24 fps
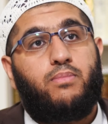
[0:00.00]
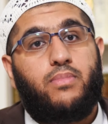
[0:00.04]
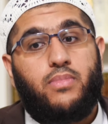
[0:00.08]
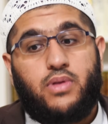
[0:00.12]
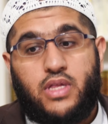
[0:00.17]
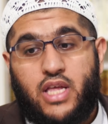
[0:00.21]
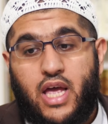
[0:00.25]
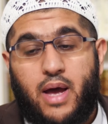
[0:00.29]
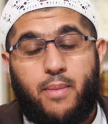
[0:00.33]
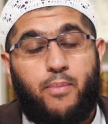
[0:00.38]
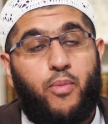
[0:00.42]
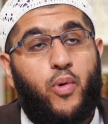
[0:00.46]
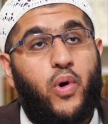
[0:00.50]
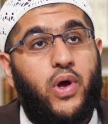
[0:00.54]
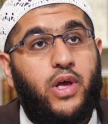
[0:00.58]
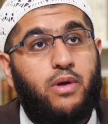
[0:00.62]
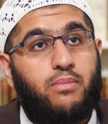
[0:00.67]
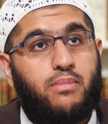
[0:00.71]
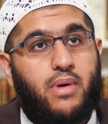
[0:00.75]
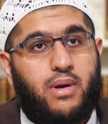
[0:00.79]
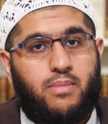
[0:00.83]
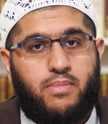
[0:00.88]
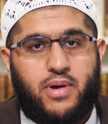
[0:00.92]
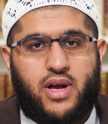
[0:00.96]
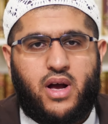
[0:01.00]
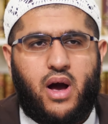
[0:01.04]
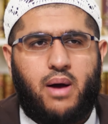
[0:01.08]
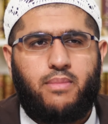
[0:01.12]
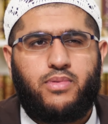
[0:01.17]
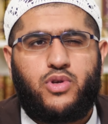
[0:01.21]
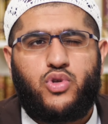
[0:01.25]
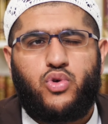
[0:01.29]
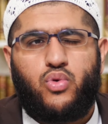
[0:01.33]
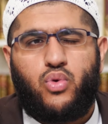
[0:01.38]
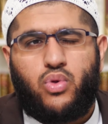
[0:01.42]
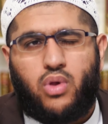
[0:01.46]
the appointment
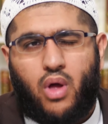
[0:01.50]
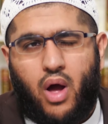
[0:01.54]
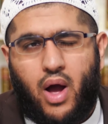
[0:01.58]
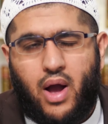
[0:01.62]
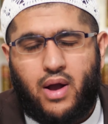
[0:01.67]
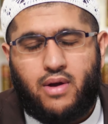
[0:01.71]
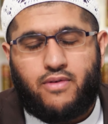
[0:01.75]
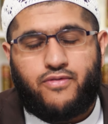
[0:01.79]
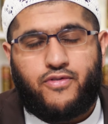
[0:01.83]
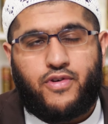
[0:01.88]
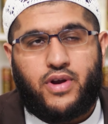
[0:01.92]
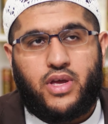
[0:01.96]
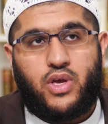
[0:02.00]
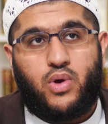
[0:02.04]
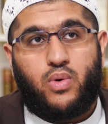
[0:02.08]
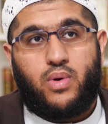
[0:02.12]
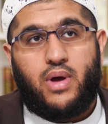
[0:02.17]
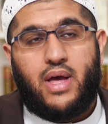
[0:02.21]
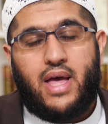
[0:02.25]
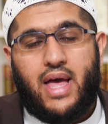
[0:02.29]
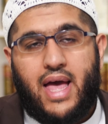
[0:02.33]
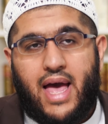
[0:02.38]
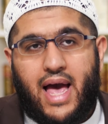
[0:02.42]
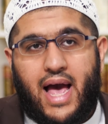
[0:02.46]
become too long for you?